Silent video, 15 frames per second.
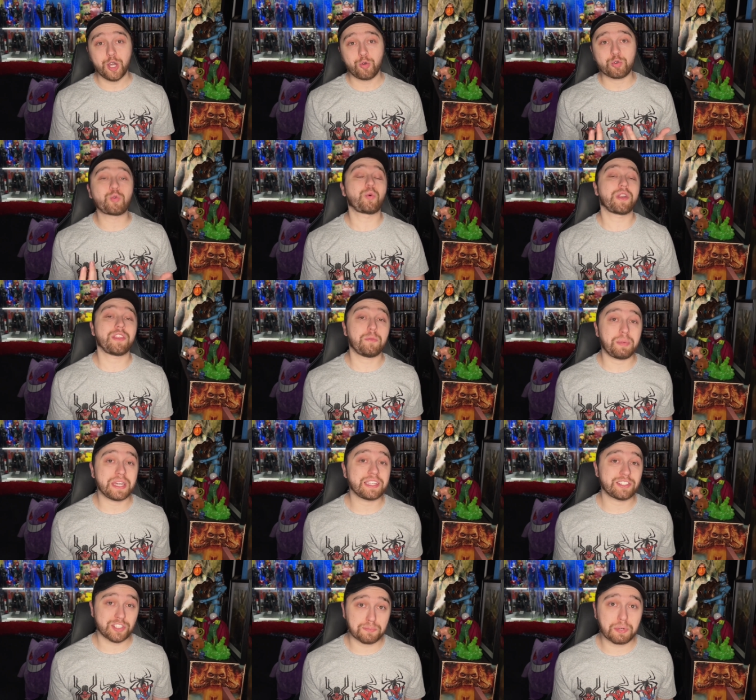were one of the
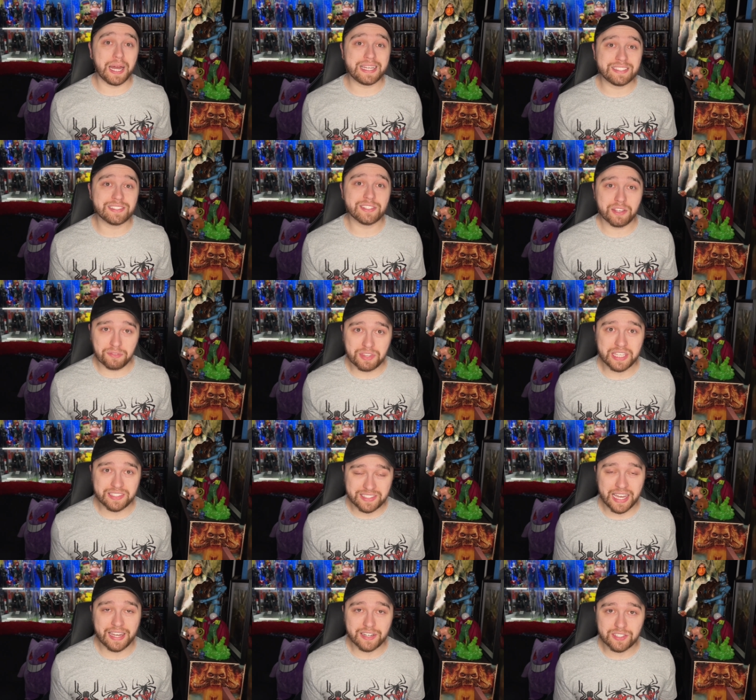biggest surprises of the
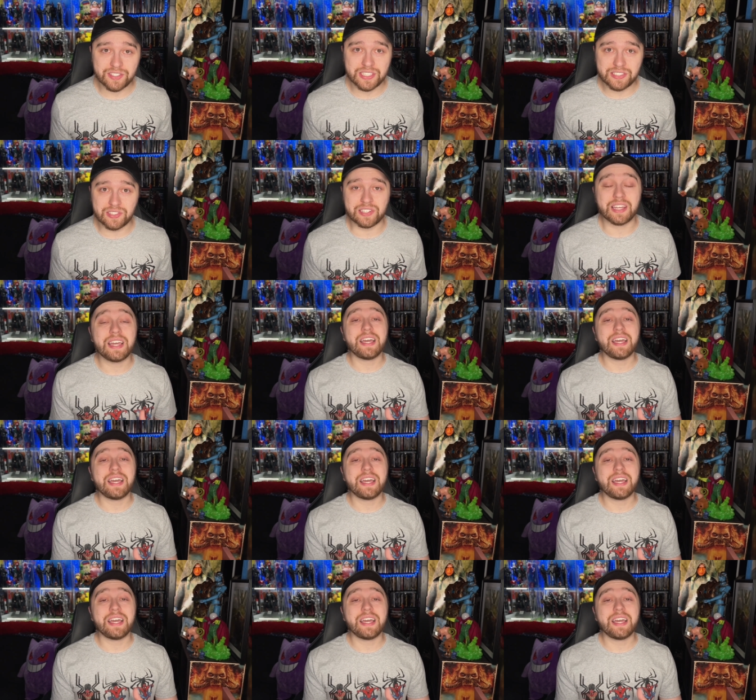entire season.